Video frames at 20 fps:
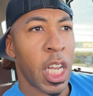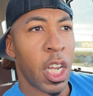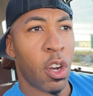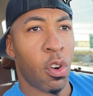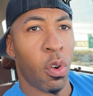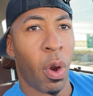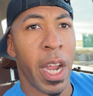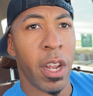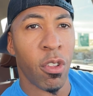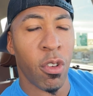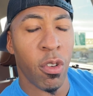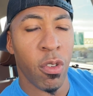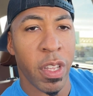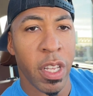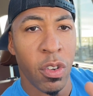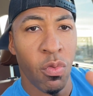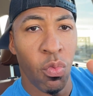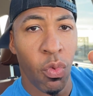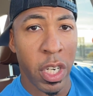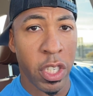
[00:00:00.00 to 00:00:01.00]
greater
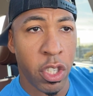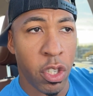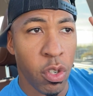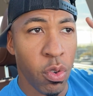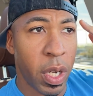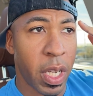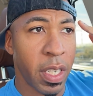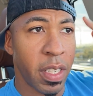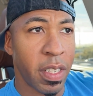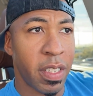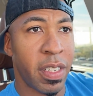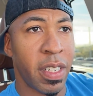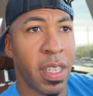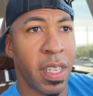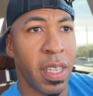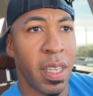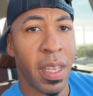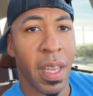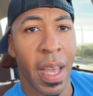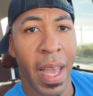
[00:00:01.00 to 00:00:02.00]
than what you can
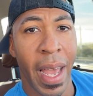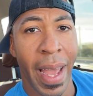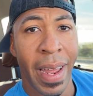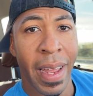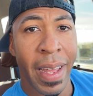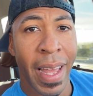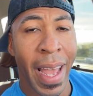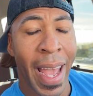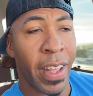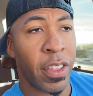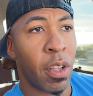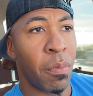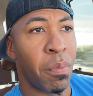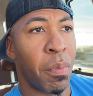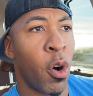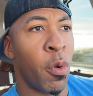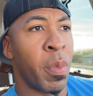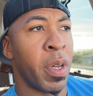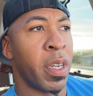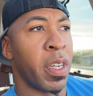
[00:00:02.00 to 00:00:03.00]
see at the
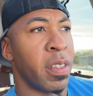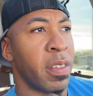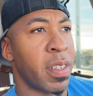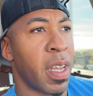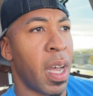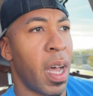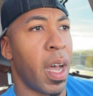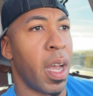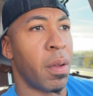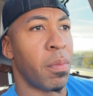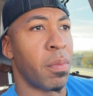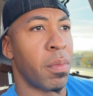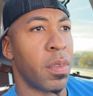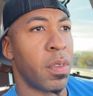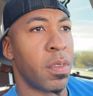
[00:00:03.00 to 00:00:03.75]
moment in time.